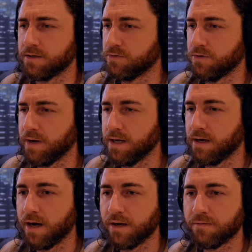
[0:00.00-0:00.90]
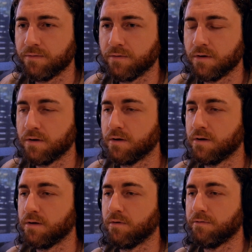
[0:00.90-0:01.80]
do any kind of
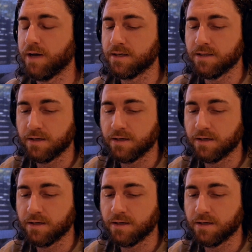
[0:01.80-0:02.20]
reflecting